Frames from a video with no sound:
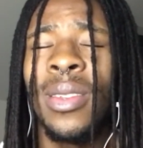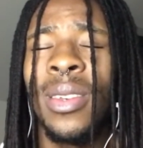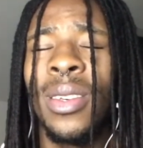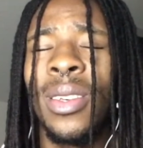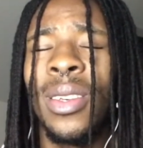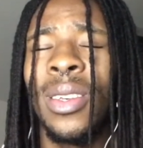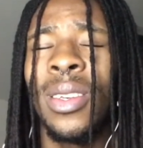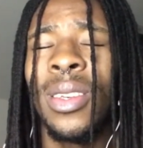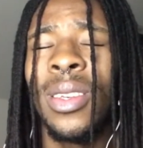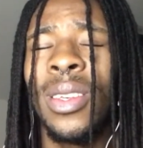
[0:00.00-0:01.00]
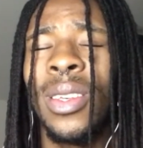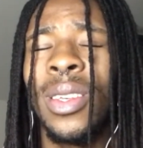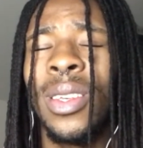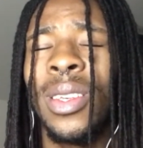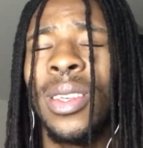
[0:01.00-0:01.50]

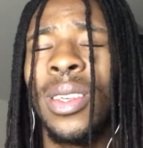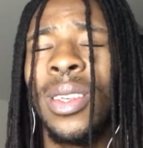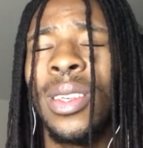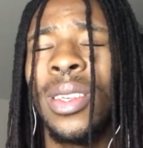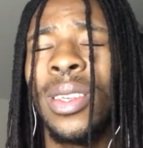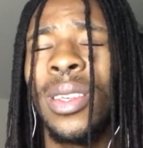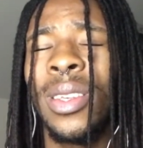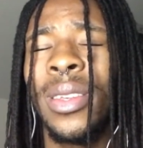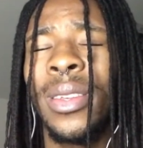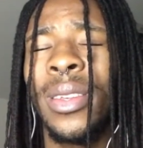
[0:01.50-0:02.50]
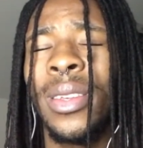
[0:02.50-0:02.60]
No one is speaking in this clip.